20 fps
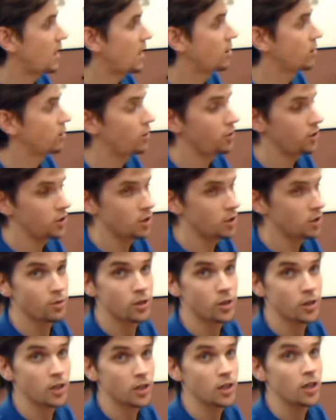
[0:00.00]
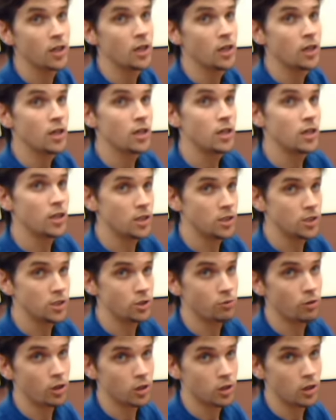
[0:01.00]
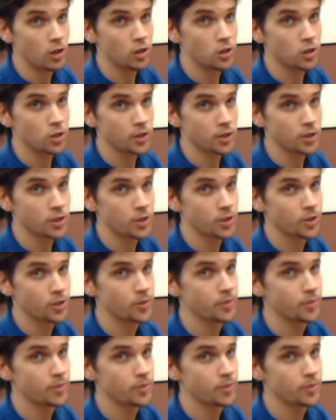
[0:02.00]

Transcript: downloading the book into our cartridge.